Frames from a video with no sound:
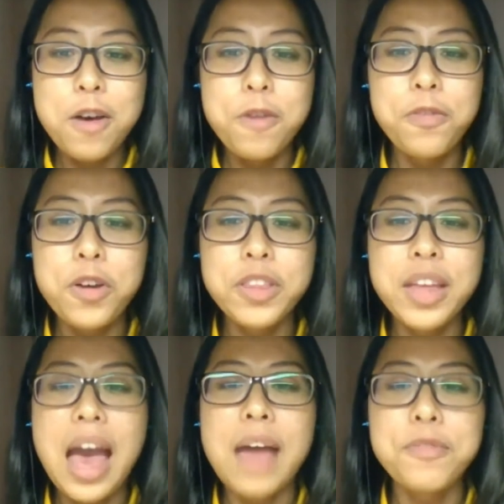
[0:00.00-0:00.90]
for
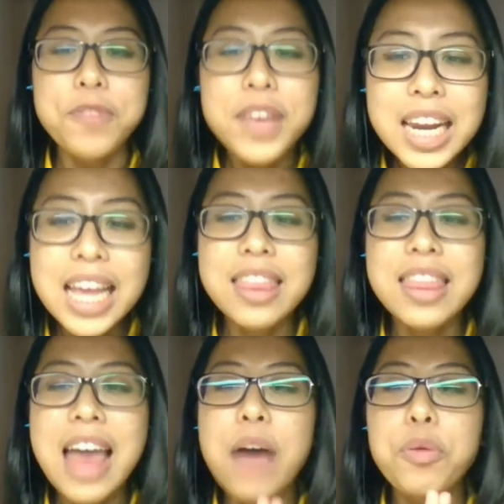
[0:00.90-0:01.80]
the affinity
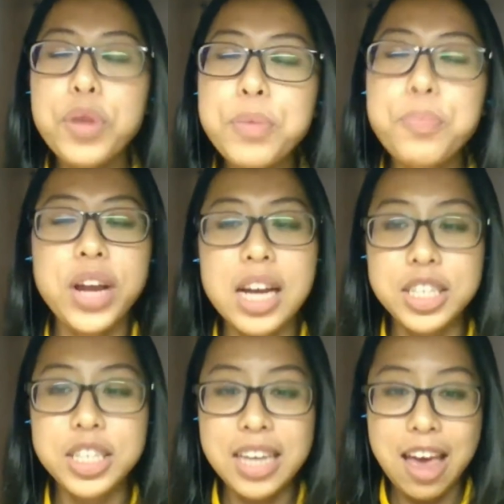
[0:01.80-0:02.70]
that would bring
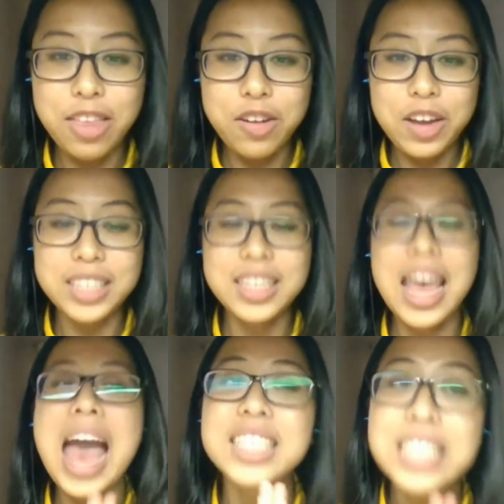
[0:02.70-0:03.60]
us together
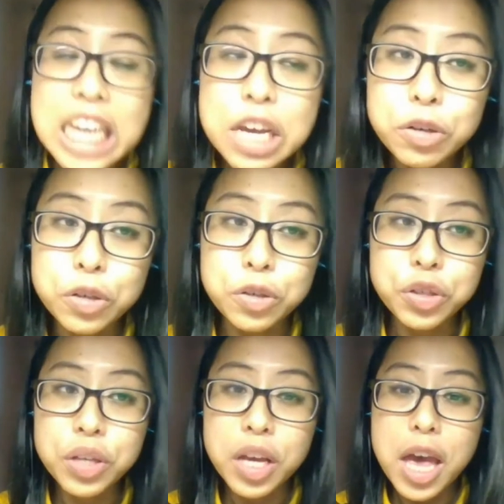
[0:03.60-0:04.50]
as
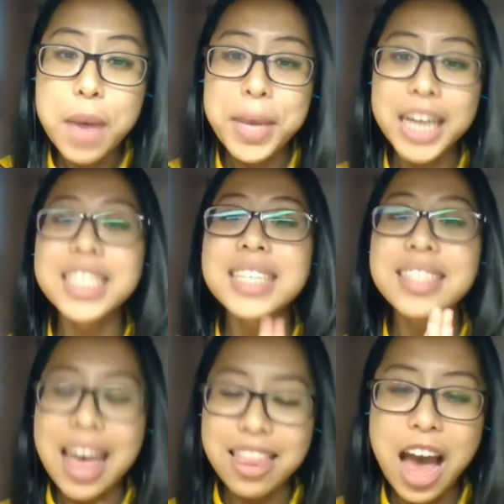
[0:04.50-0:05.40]
equals. Because he
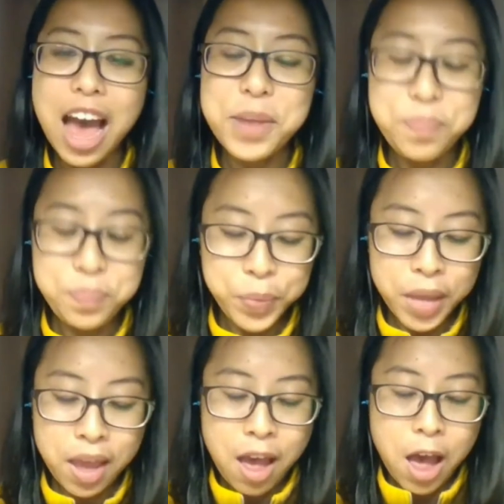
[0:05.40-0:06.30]
said that,
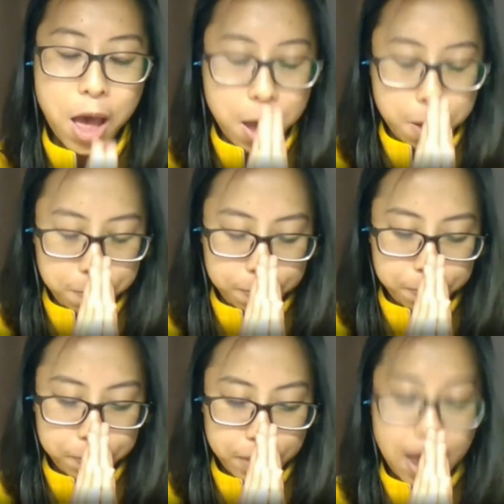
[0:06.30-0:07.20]

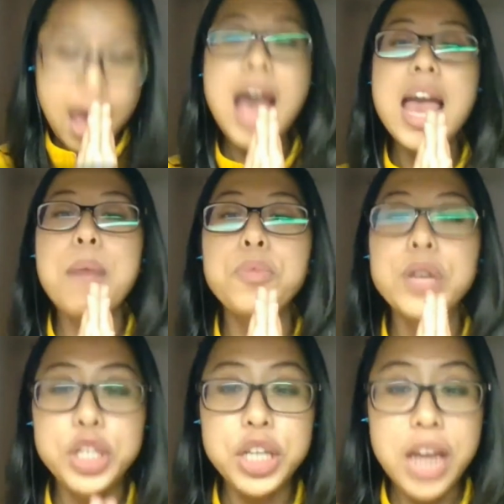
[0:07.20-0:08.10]
I am
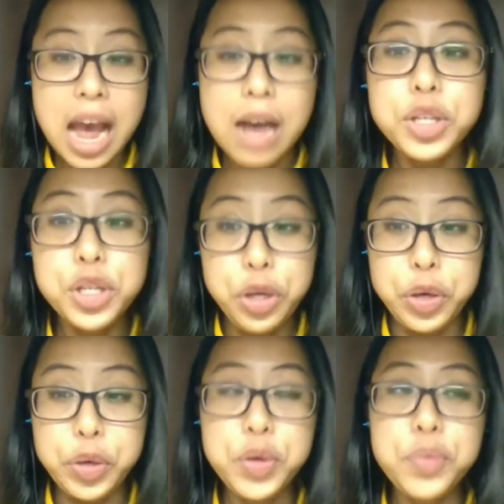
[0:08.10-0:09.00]
reaching out to
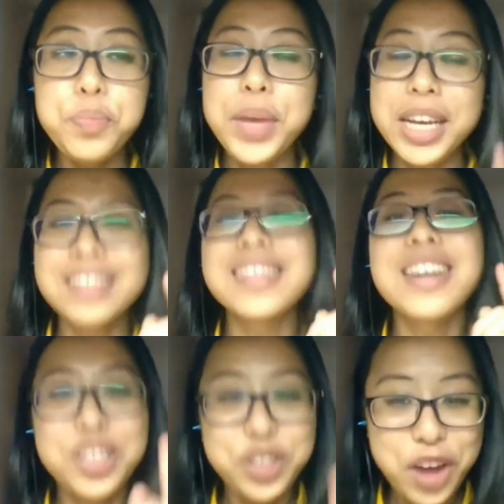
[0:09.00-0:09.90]
you because I
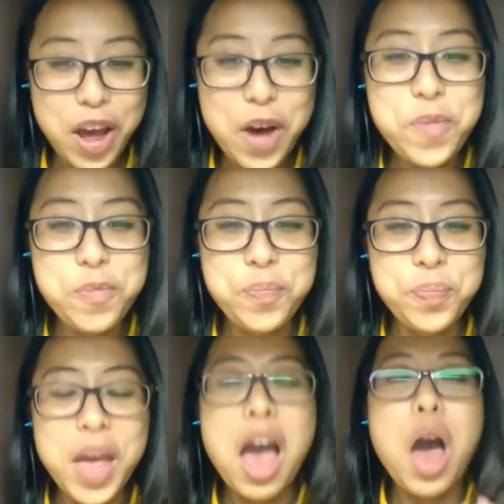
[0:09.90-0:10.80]
need your help.
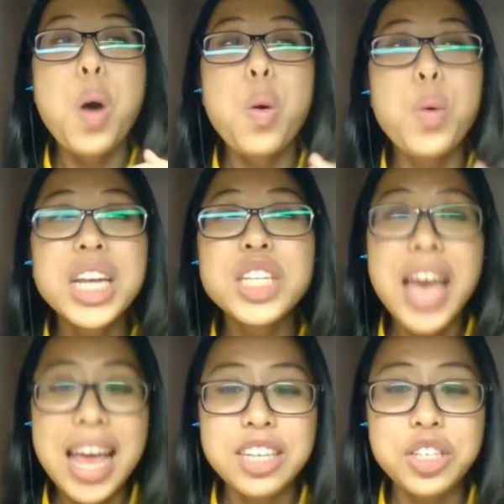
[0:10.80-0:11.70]
We need to
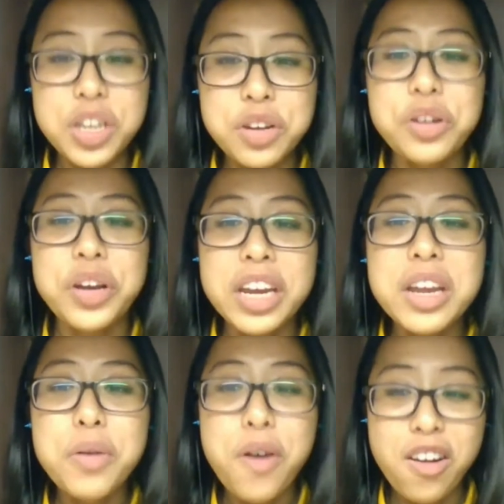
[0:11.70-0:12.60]
end gender
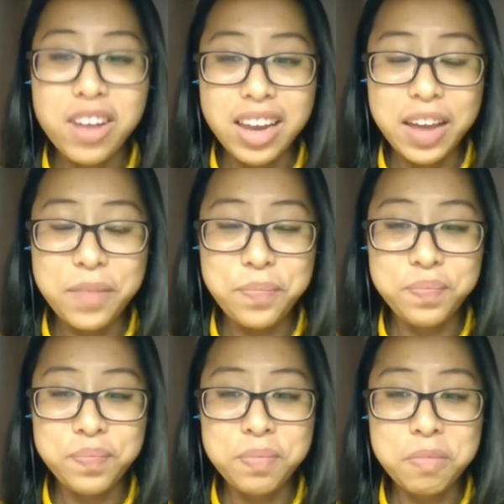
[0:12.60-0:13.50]
inequality.
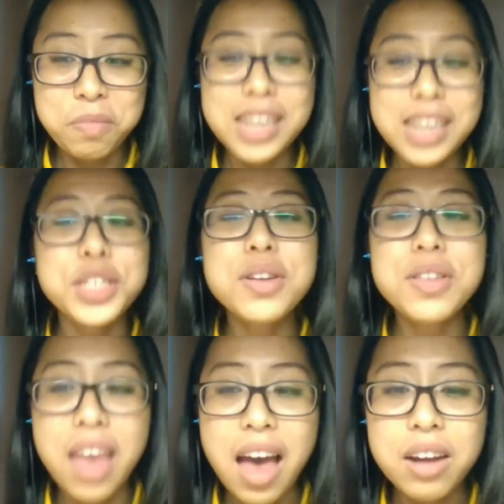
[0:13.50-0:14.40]
And to do
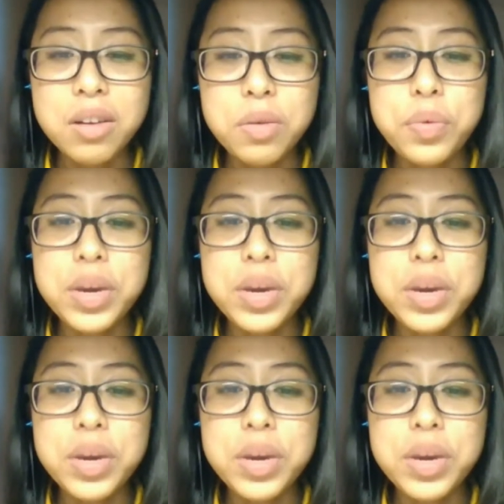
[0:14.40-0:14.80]
that, we need